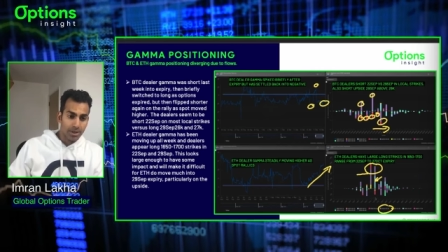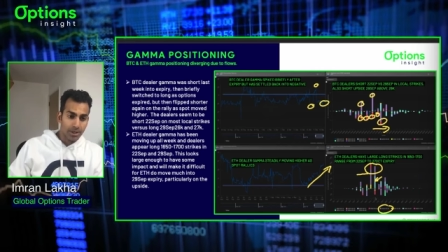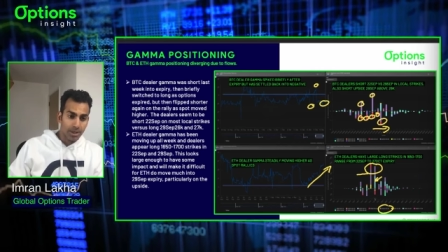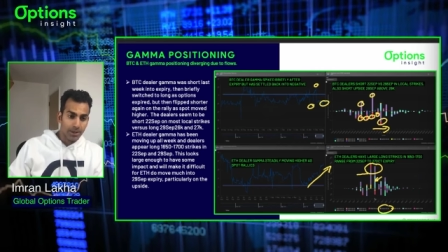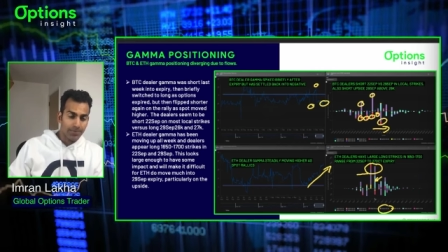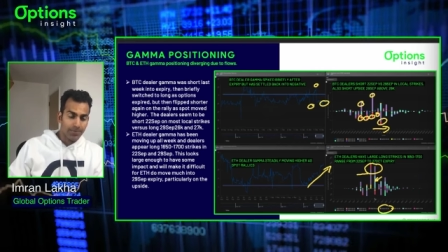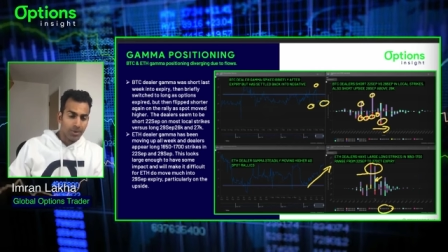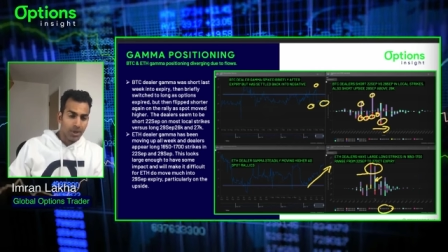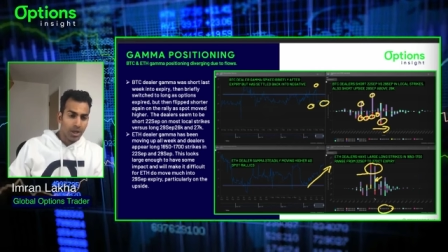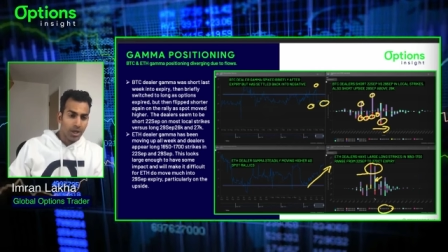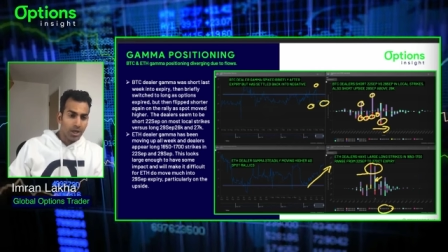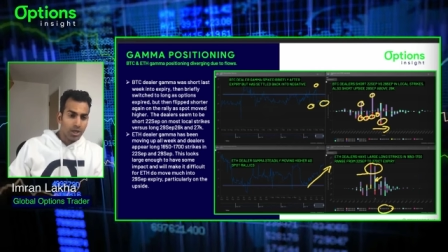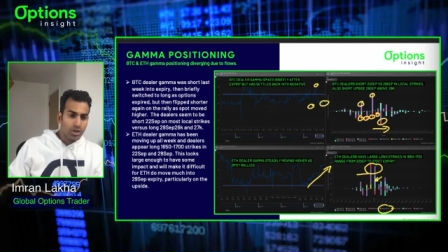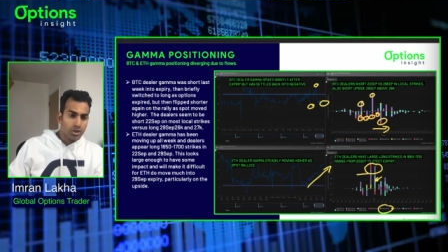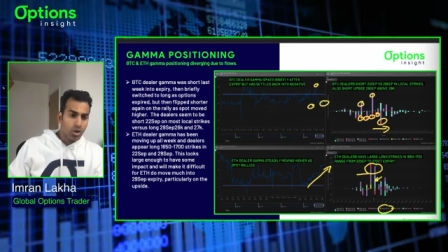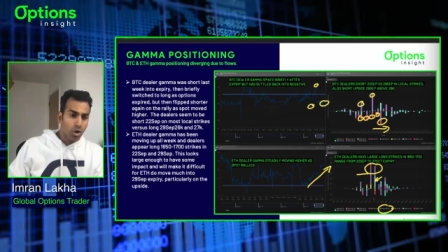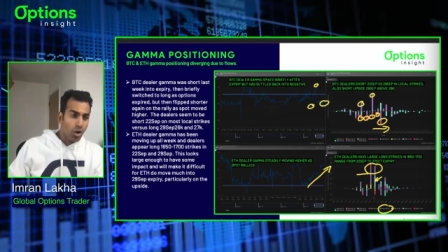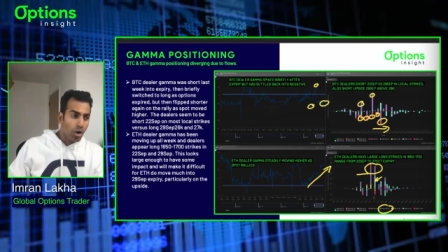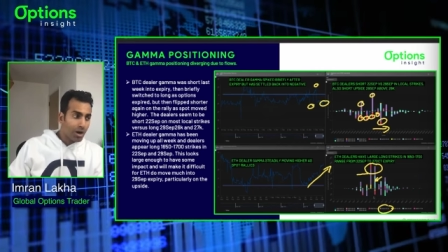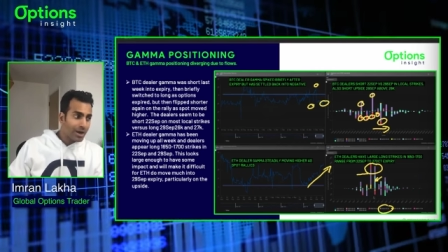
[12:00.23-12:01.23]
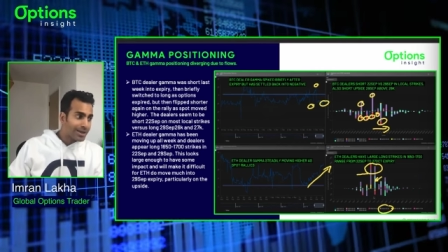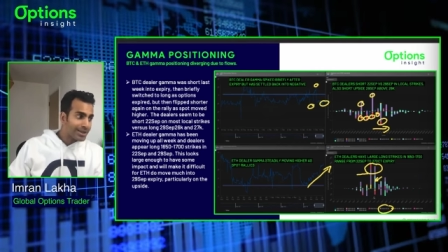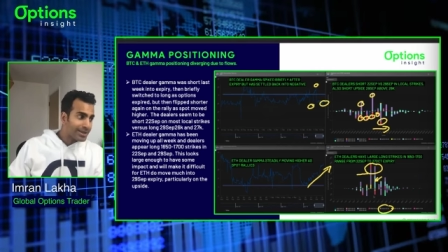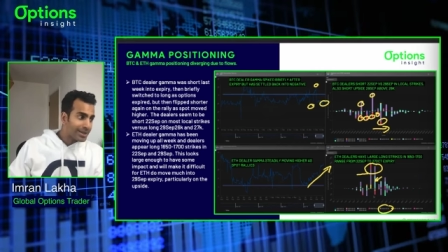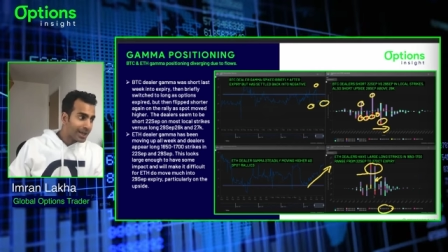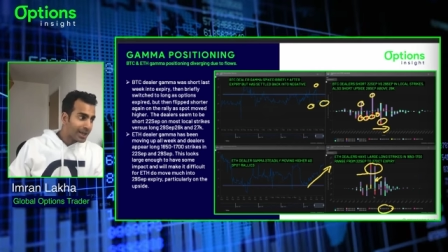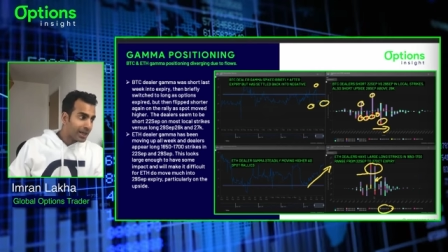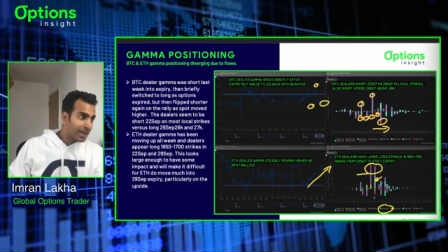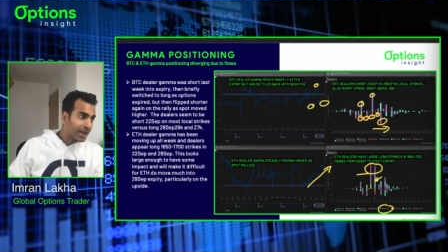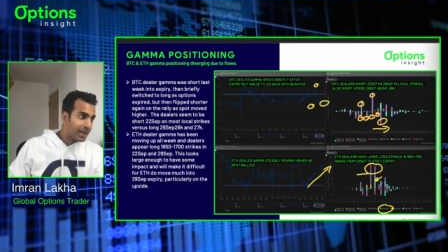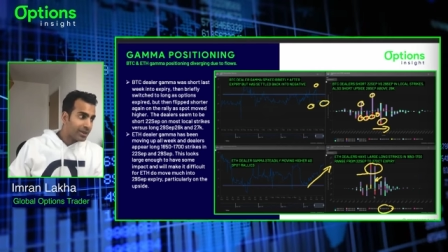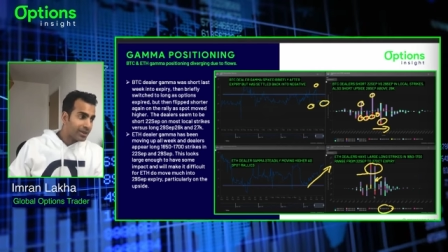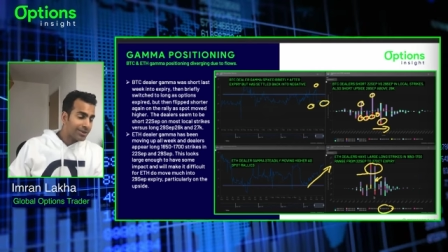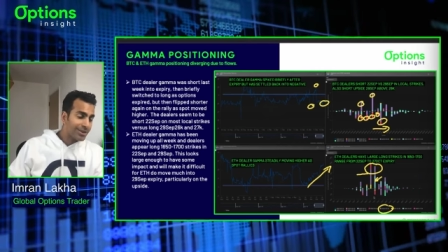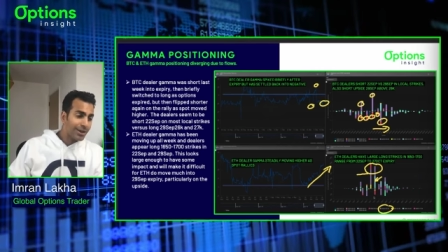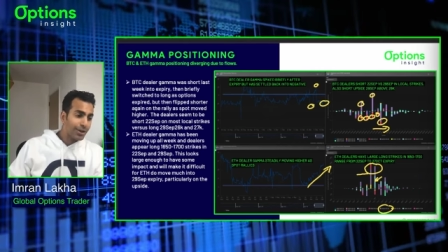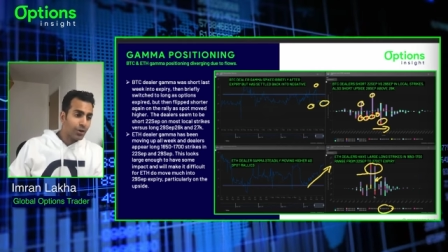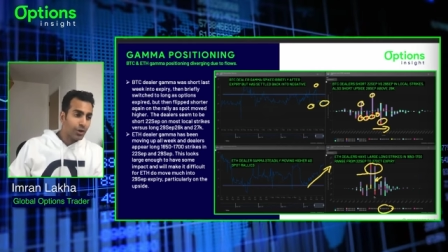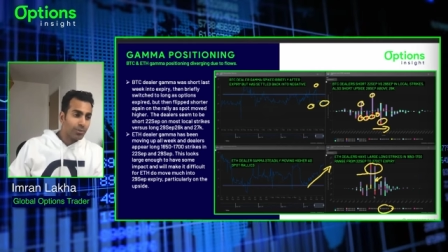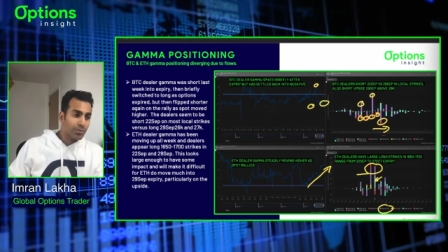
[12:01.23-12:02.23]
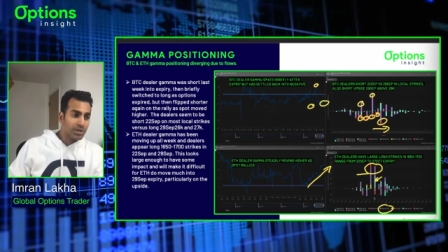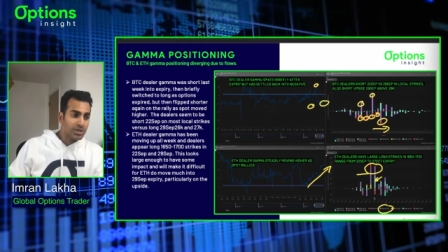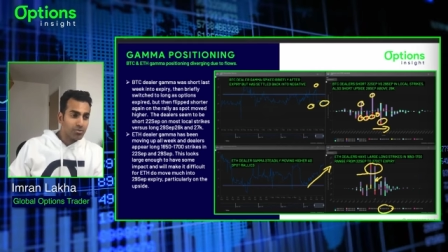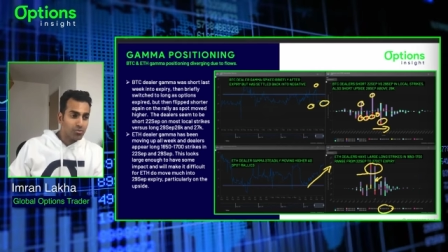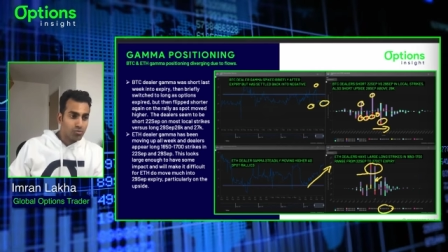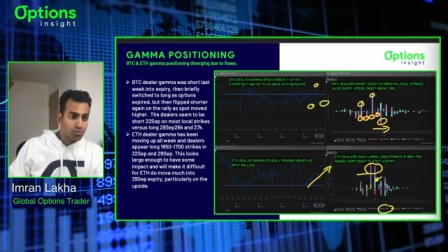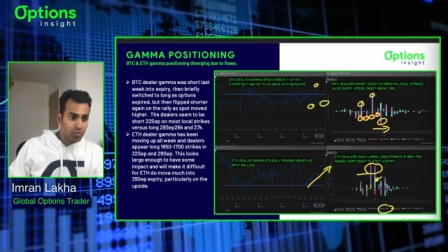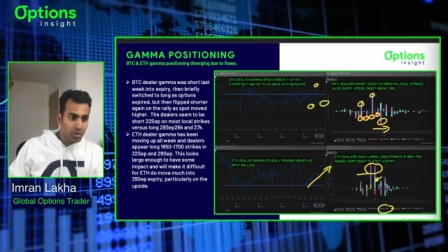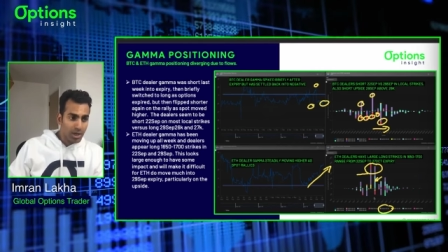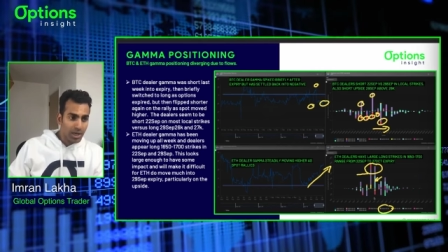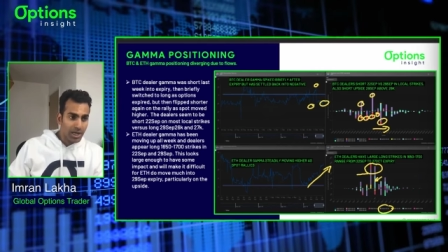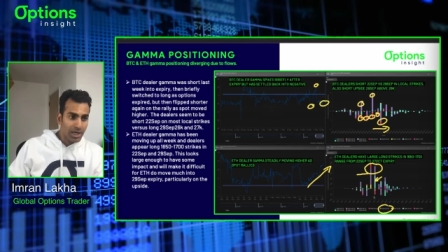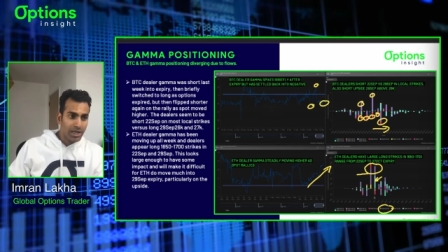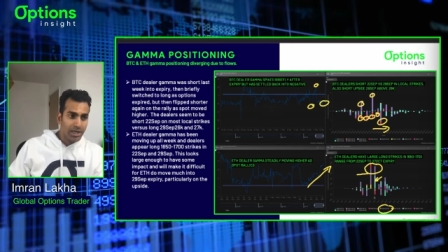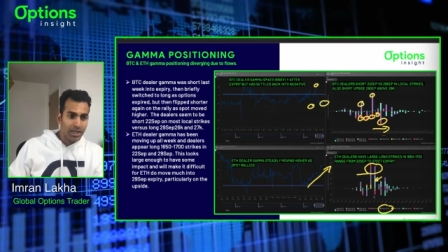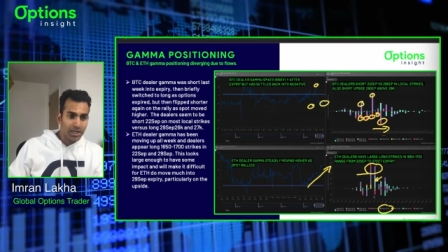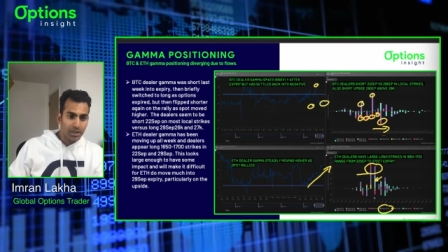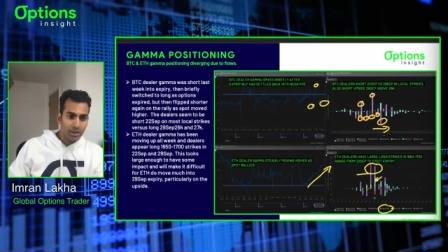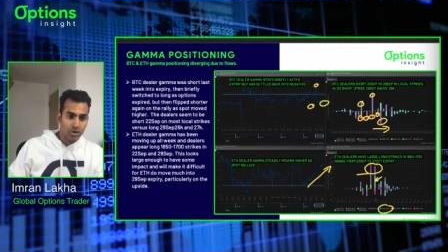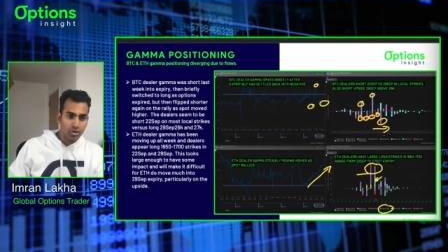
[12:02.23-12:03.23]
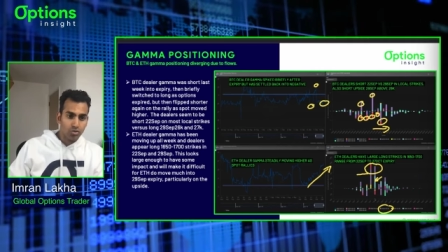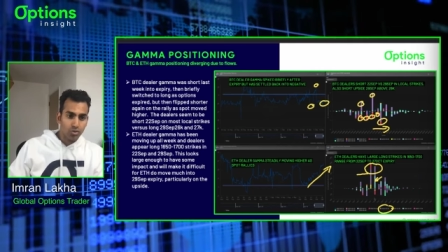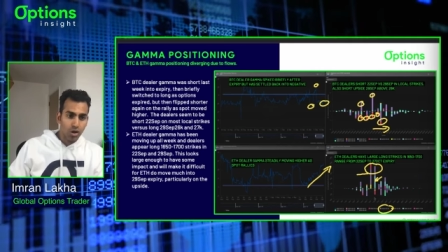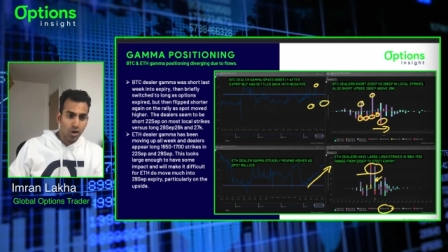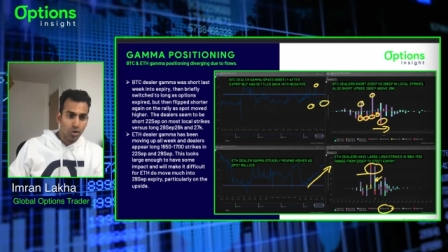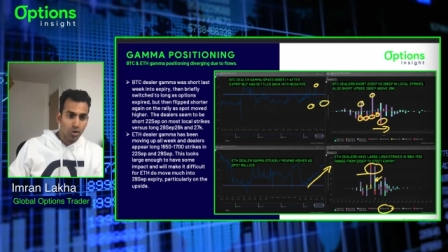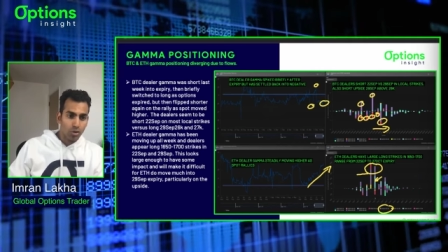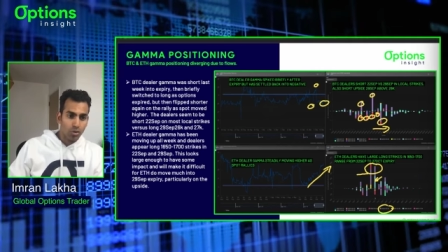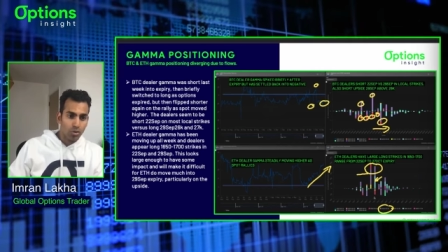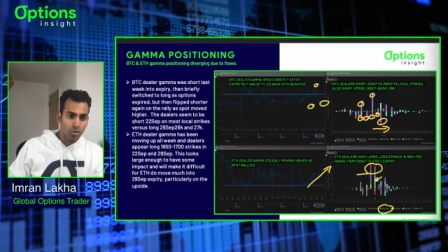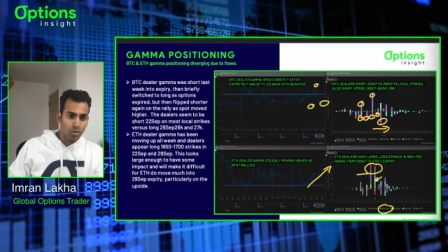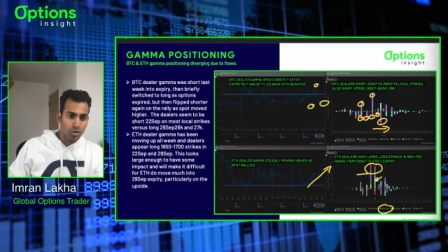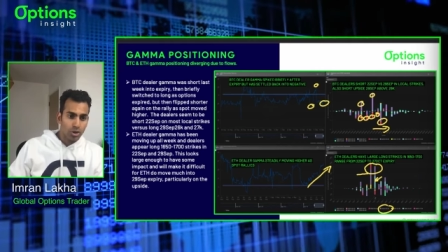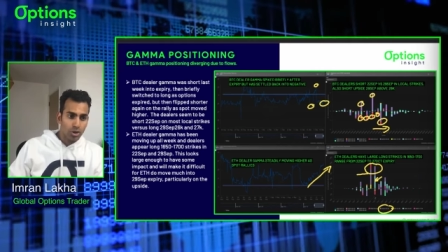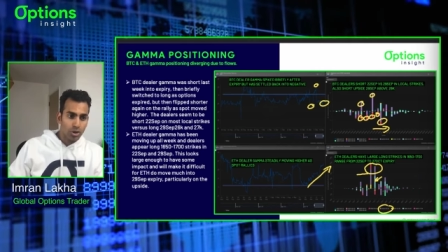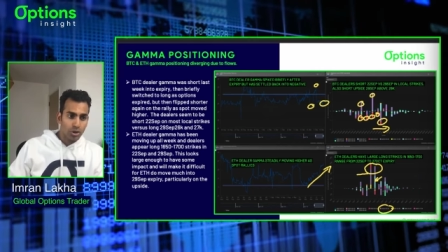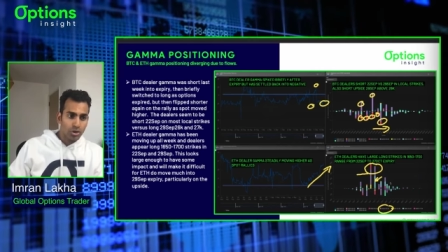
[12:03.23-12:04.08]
Okay. So I think Ethereum is really going to struggle